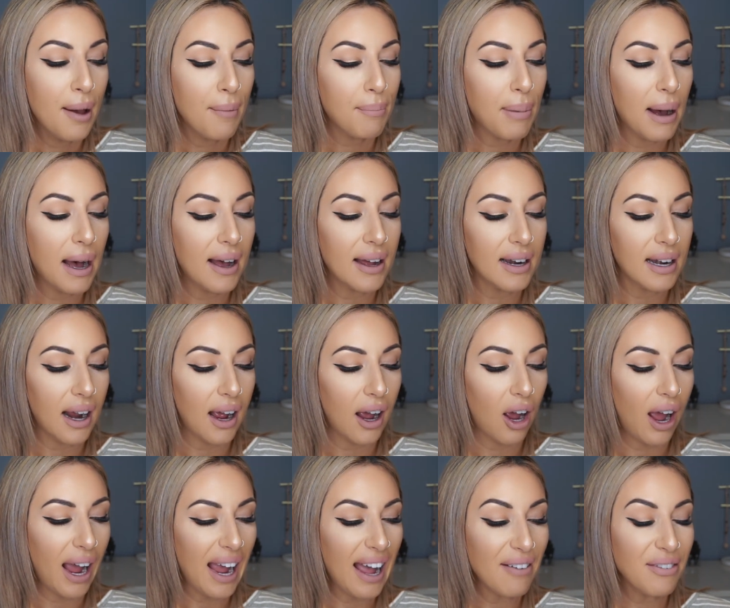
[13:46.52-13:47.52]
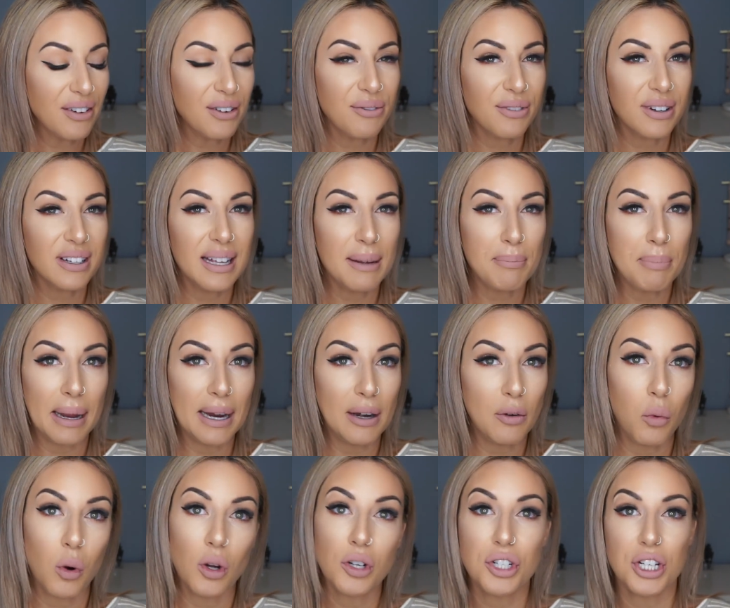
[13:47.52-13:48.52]
But I haven't really
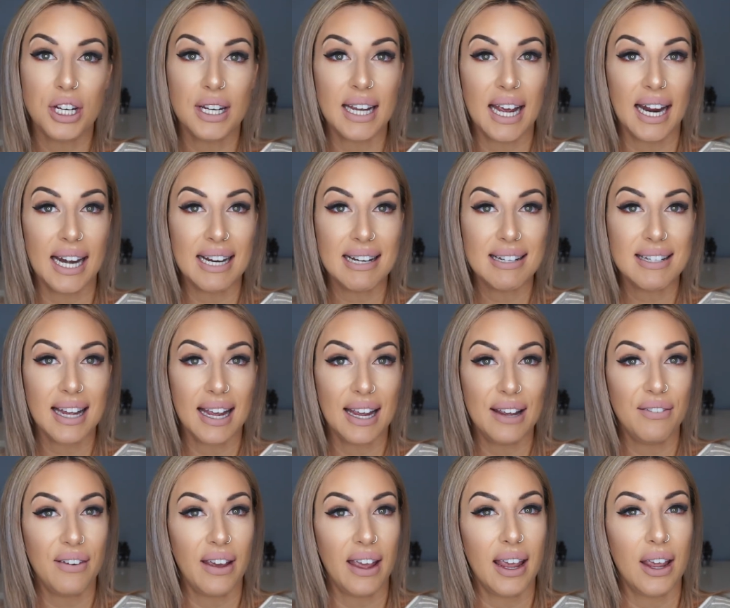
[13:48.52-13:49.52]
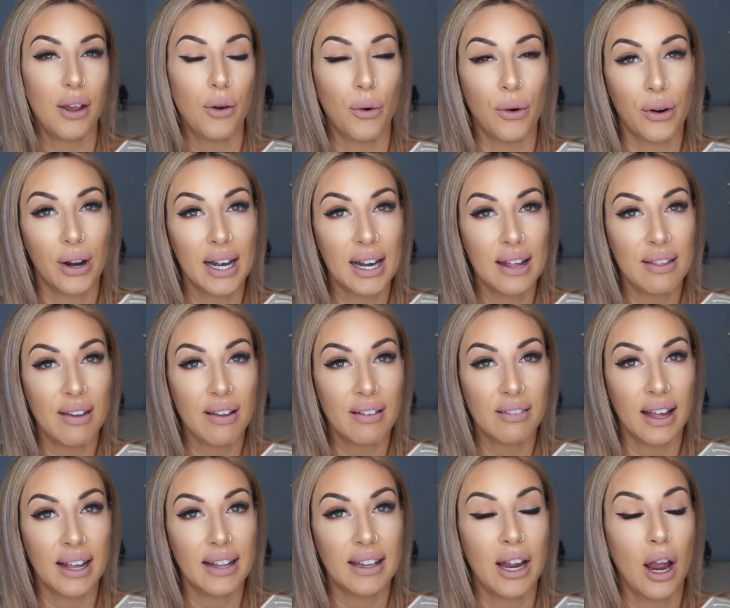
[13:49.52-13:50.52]
been watching any TV or anything
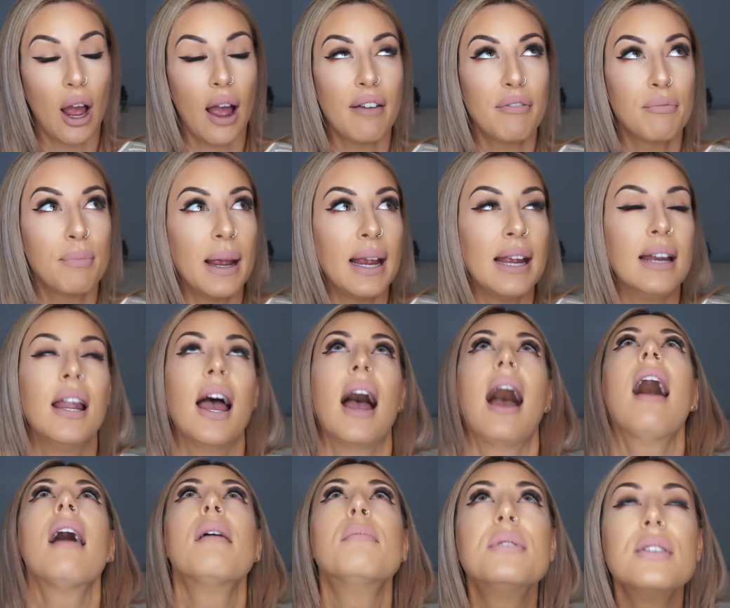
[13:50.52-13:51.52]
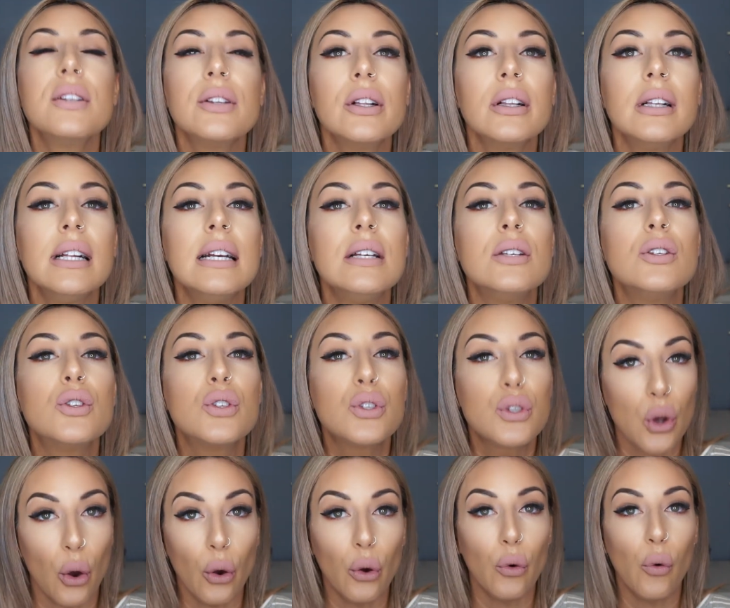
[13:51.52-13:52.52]
lately. I've been absolutely
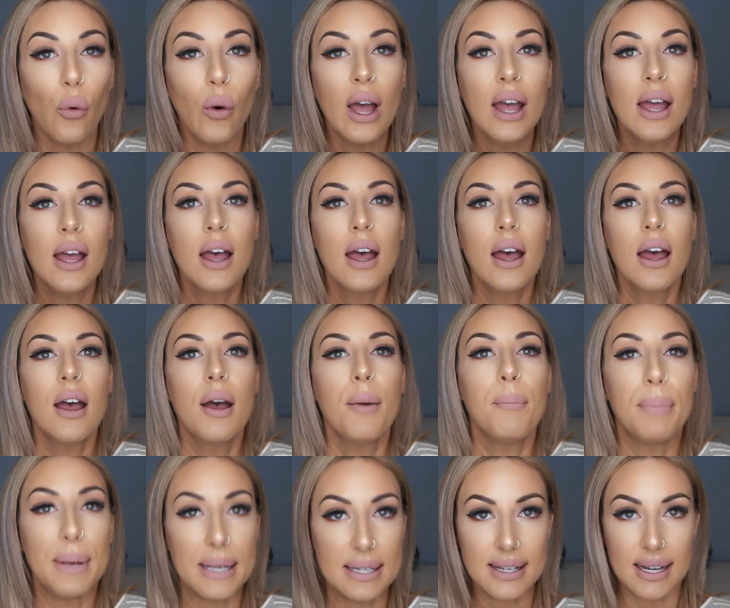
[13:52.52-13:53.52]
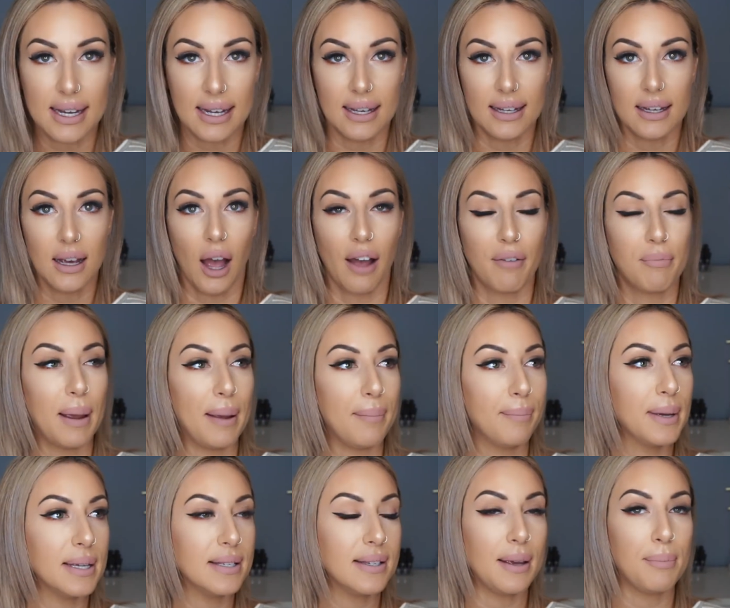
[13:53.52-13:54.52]
so busy. I've been
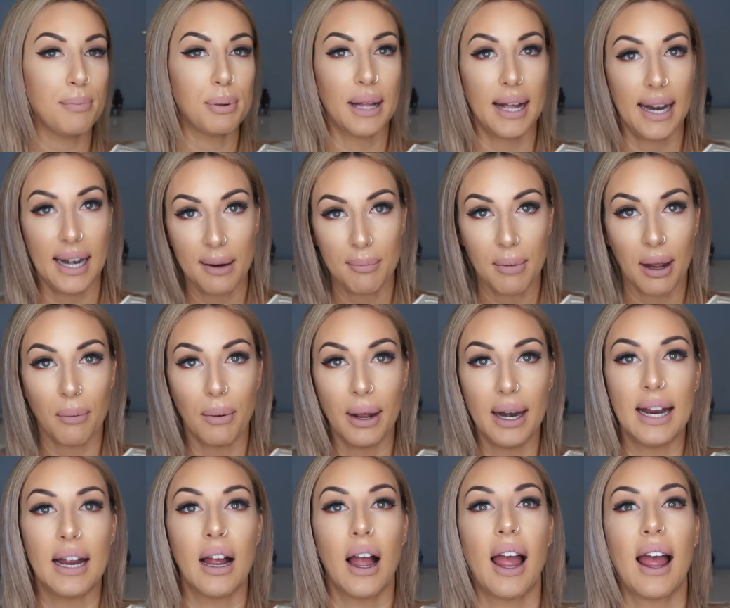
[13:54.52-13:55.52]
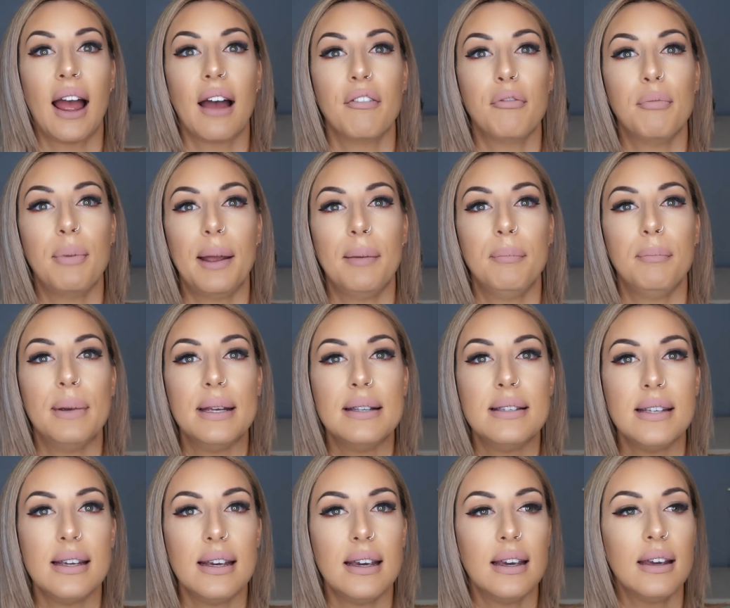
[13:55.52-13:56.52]
busy planning my wedding. I have been
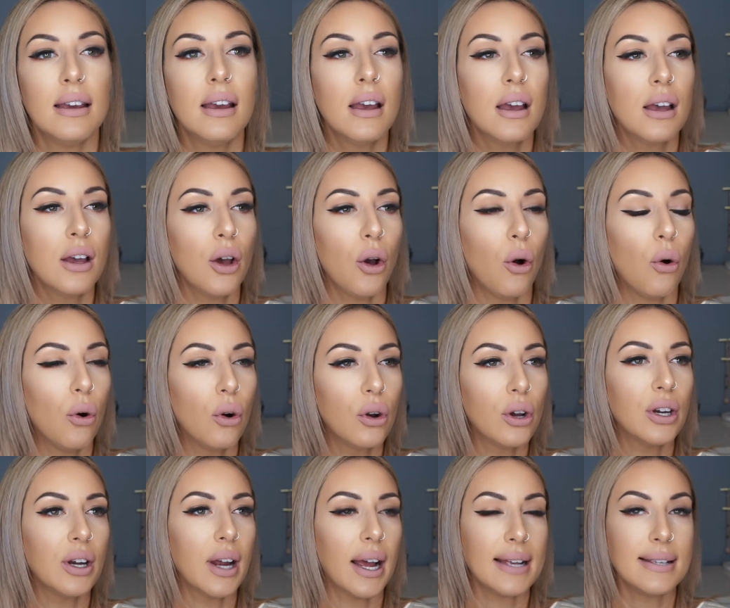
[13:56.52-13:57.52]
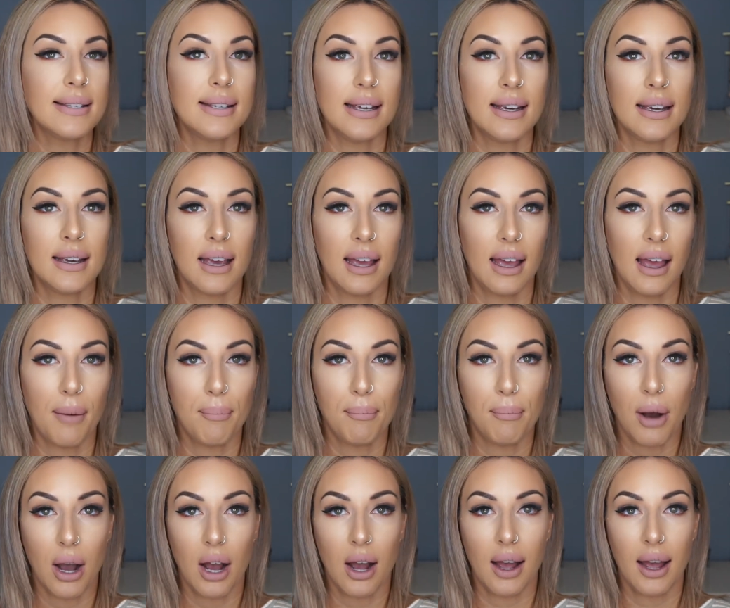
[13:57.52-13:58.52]
busy organizing
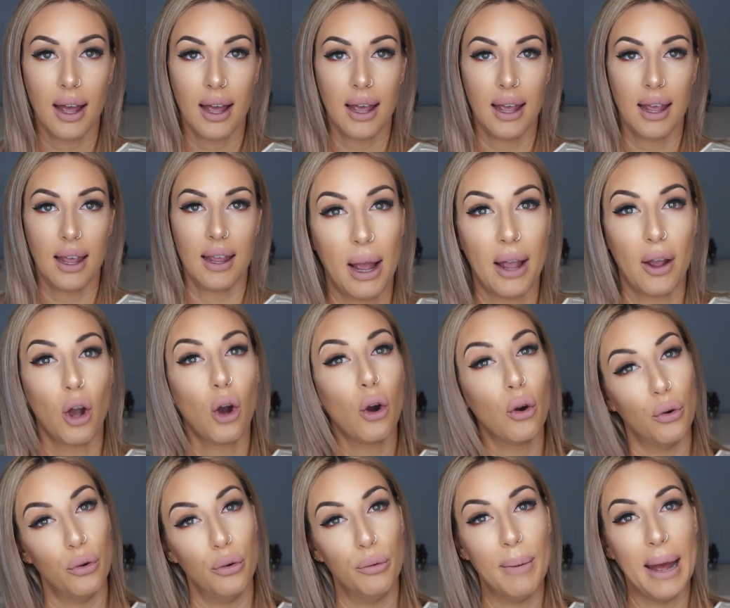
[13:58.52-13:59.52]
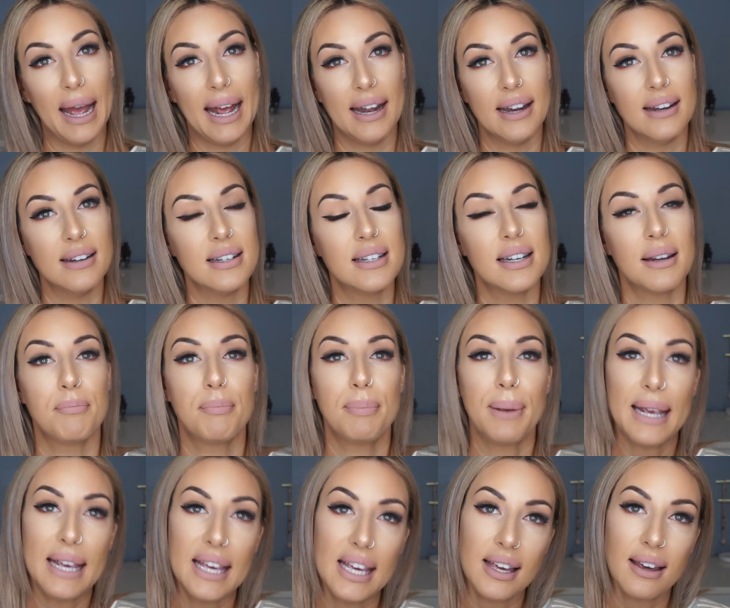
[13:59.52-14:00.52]
my home and
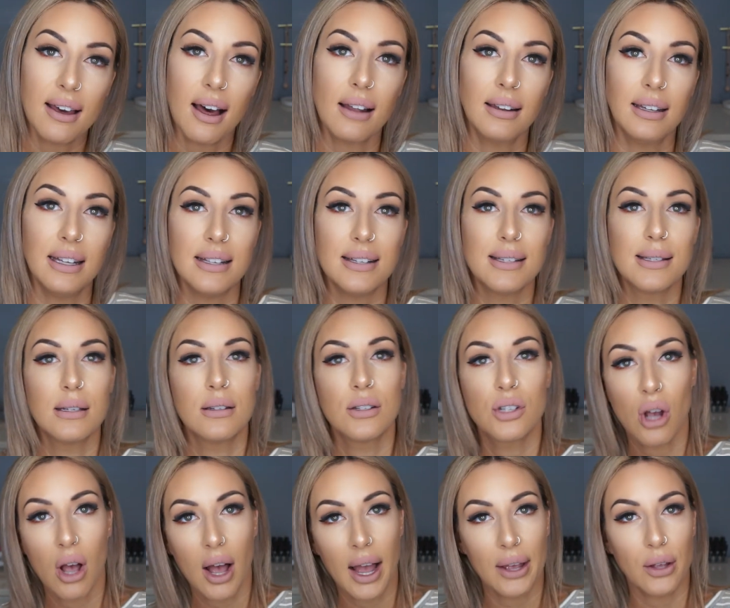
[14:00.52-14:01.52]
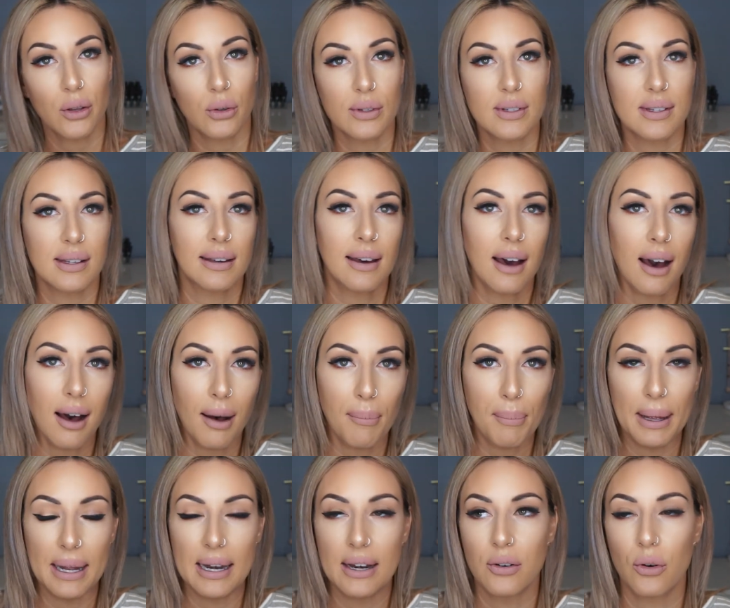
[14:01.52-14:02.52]
picking colors and tiles and
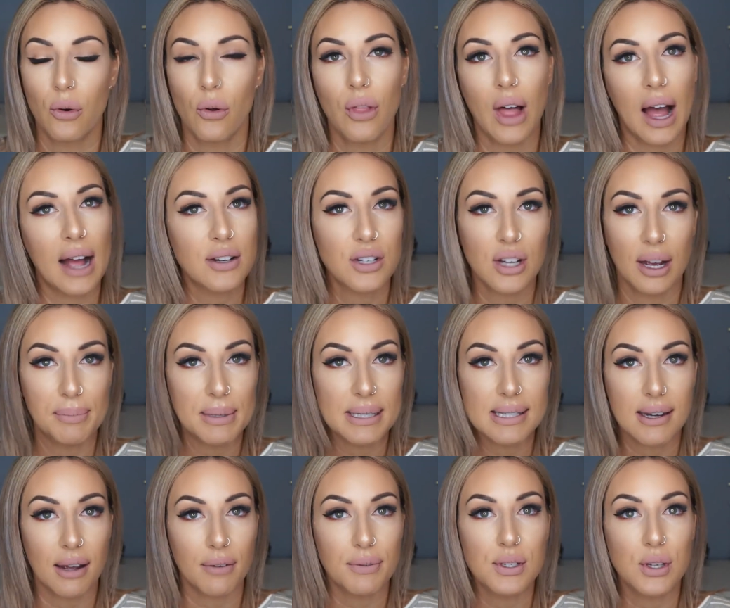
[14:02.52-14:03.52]
carpet and all that type of stuff.